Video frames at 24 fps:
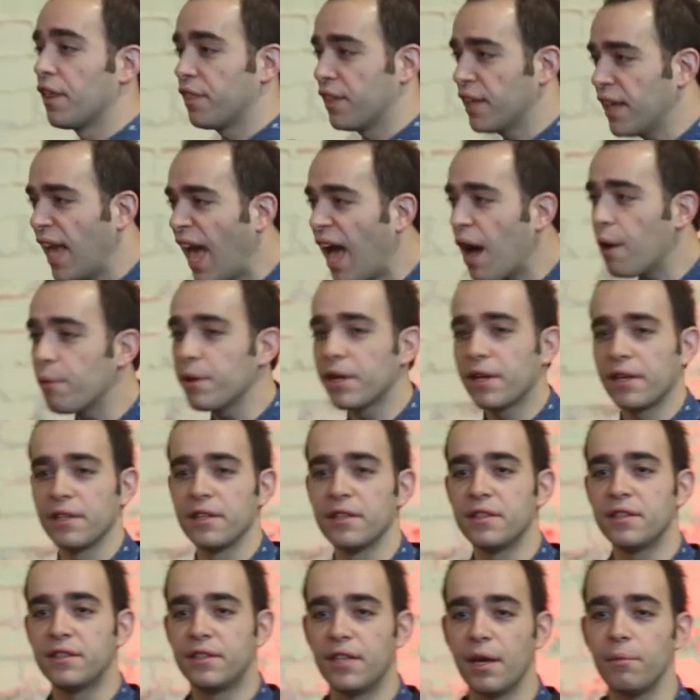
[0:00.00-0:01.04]
Think how it
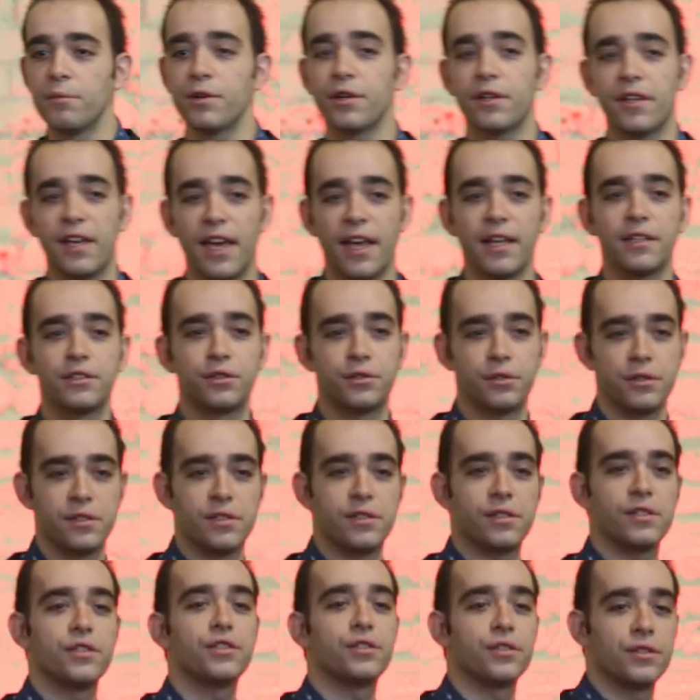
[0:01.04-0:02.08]
can demarcate
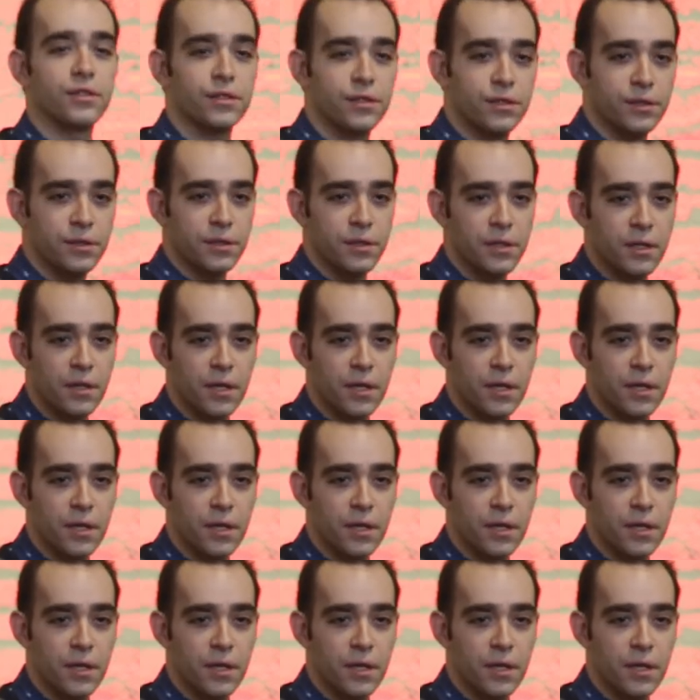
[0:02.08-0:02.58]
transitions.